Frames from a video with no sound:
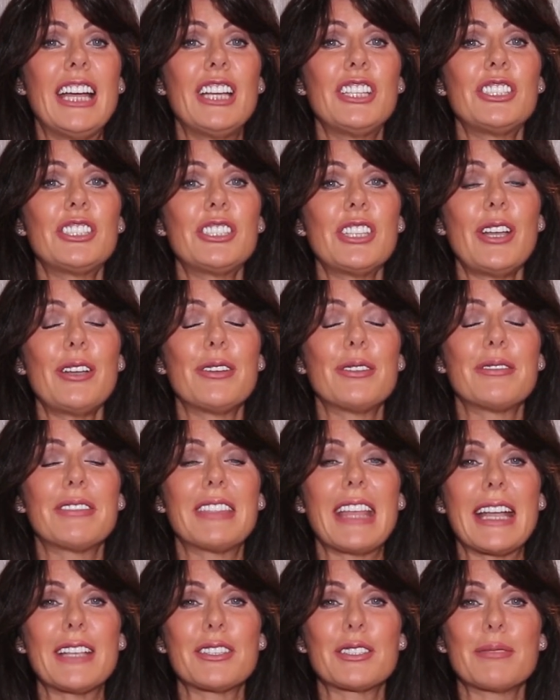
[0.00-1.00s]
So
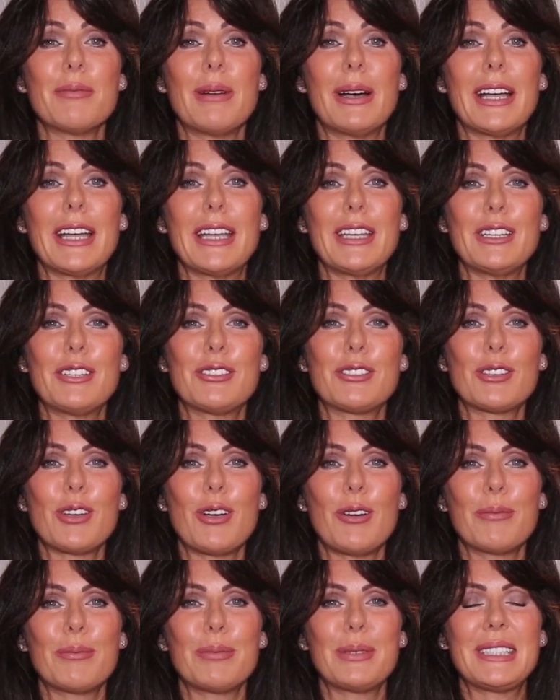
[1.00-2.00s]
that's my
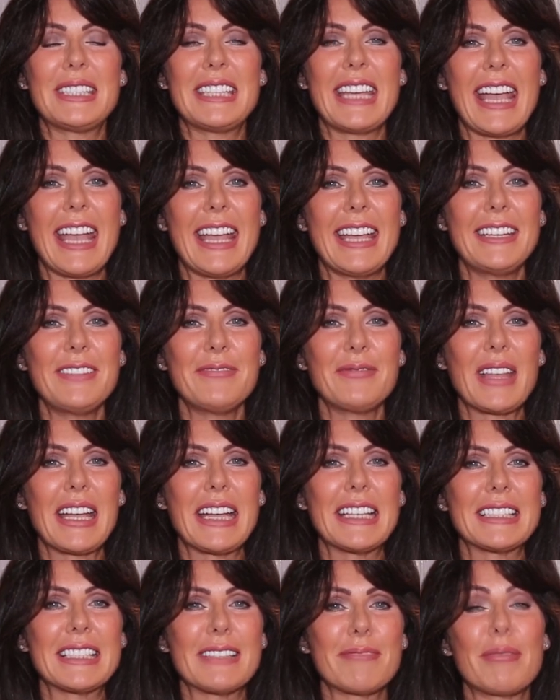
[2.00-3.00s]
top 10
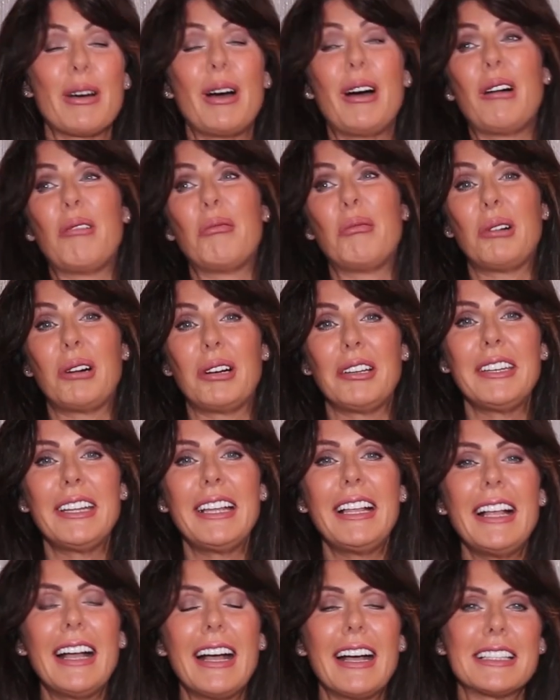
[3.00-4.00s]
as at part 1,
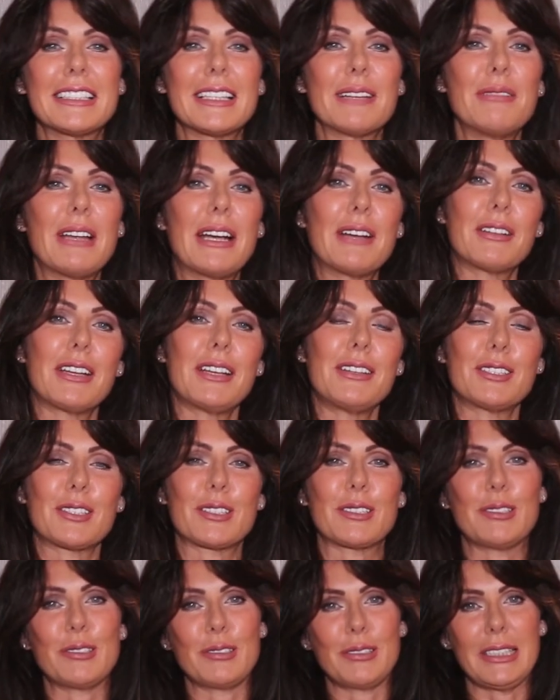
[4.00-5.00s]
as I'm now going to
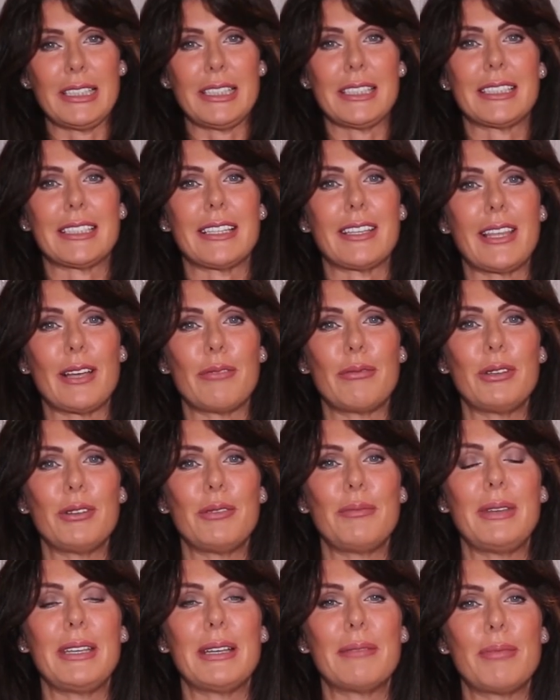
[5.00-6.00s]
call it. So there
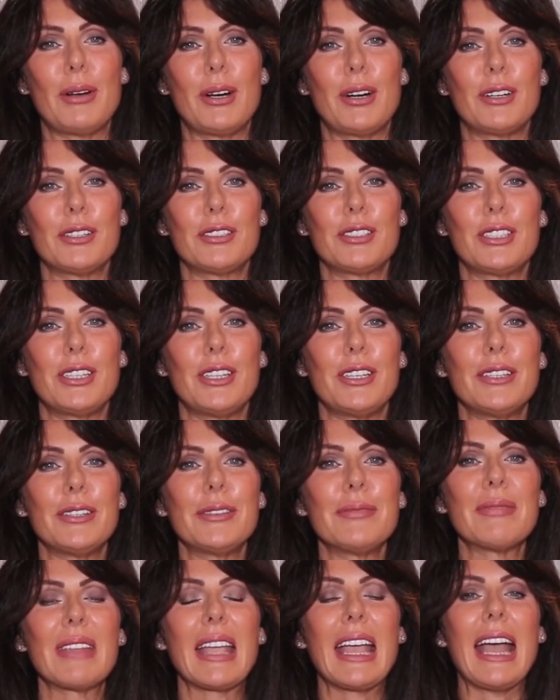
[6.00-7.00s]
will be a part
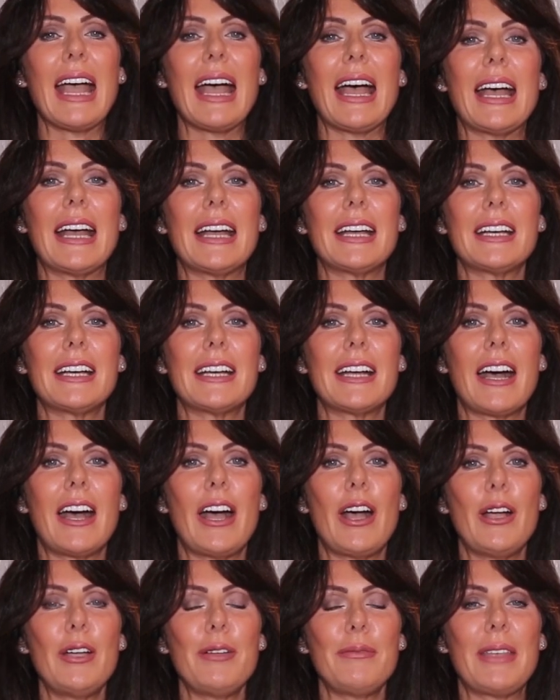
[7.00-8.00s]
2. I
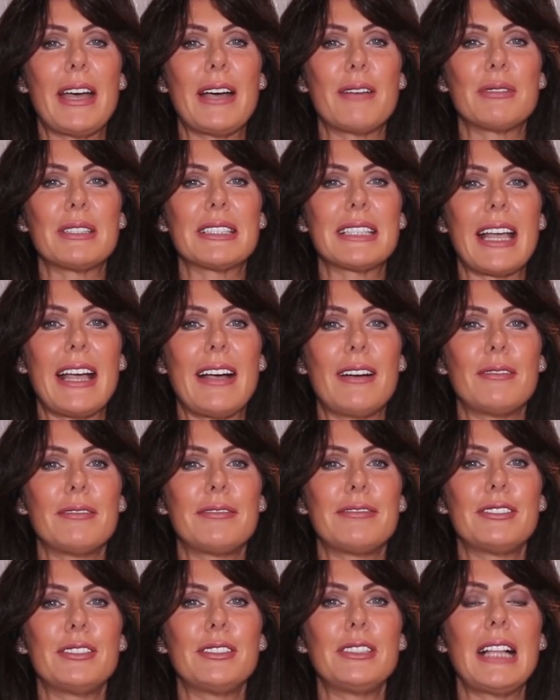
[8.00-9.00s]
hope that was
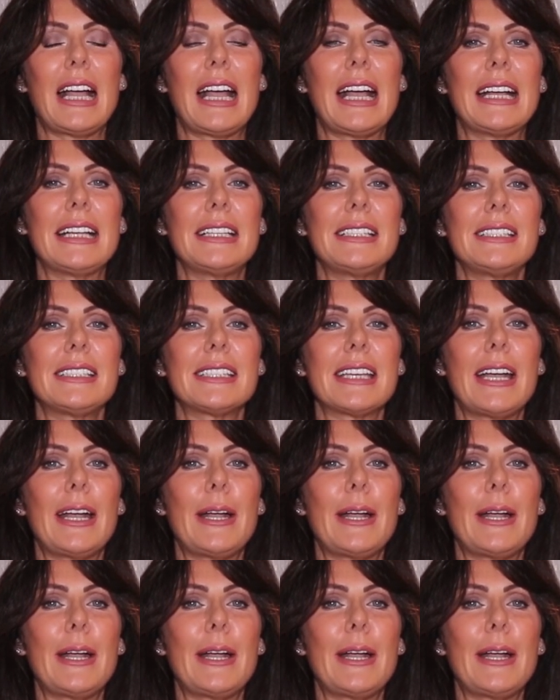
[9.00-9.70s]
helpful, and